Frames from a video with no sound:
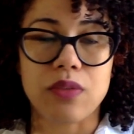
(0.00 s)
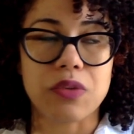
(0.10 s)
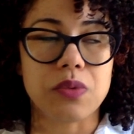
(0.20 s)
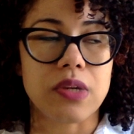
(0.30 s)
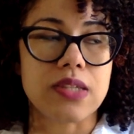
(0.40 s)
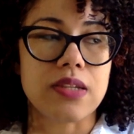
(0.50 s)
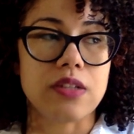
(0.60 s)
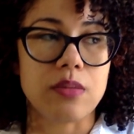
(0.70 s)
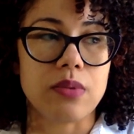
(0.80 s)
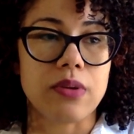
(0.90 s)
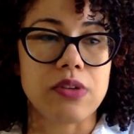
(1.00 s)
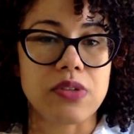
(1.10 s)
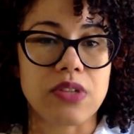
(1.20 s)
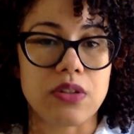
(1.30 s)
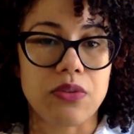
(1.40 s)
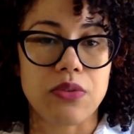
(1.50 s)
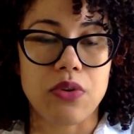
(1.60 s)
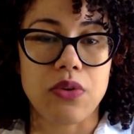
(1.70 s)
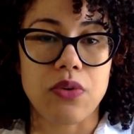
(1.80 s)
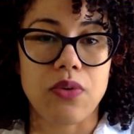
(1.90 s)
reason why I say temporary is because I don't
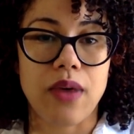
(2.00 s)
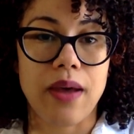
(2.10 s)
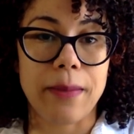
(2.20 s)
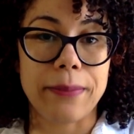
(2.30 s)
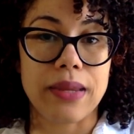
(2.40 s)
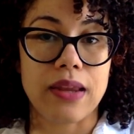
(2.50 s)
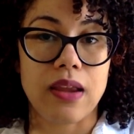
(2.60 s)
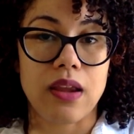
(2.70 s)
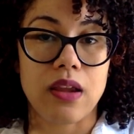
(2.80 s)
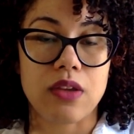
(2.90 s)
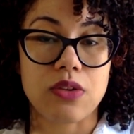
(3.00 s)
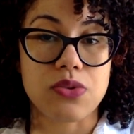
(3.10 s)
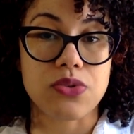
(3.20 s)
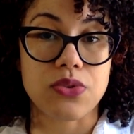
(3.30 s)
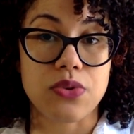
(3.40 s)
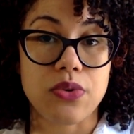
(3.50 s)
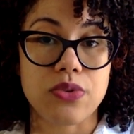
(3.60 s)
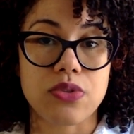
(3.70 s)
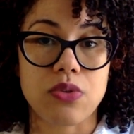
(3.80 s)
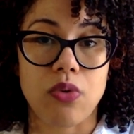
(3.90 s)
know how many
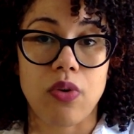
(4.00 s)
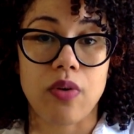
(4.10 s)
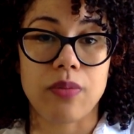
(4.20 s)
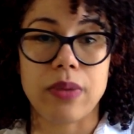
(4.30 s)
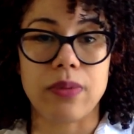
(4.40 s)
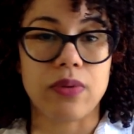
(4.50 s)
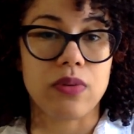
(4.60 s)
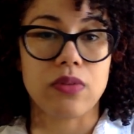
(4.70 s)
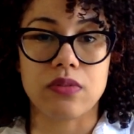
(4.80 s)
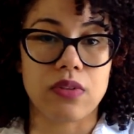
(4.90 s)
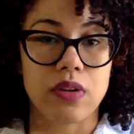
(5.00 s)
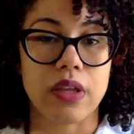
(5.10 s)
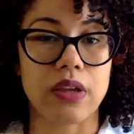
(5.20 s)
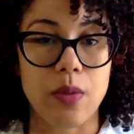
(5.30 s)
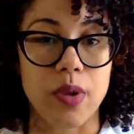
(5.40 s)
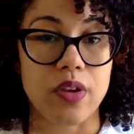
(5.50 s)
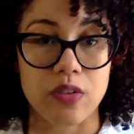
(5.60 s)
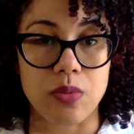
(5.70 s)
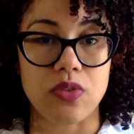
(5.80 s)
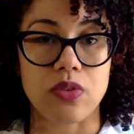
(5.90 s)
users or people, like how many
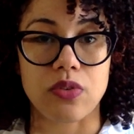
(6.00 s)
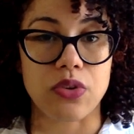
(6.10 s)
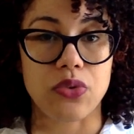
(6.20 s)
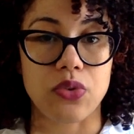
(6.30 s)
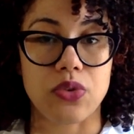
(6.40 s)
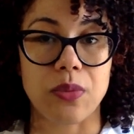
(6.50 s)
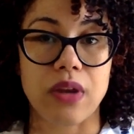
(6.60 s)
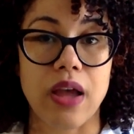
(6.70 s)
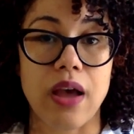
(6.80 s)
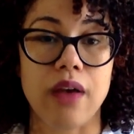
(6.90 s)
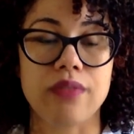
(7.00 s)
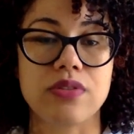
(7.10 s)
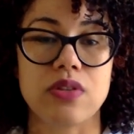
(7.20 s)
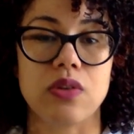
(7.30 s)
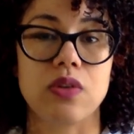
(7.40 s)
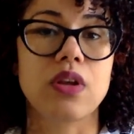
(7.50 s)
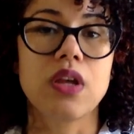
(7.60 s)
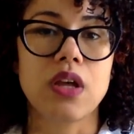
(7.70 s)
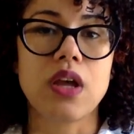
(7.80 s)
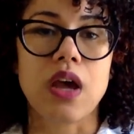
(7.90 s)
customers or users I'm going to have. So
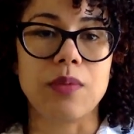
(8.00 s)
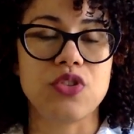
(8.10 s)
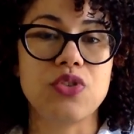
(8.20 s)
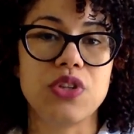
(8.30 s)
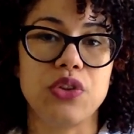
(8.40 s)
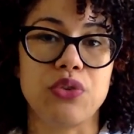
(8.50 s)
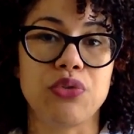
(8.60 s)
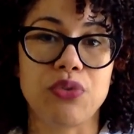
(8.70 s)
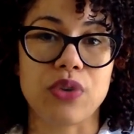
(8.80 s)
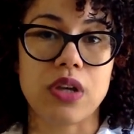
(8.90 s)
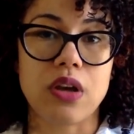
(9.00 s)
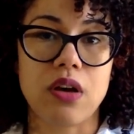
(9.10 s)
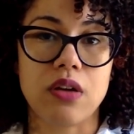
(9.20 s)
I'm just using their free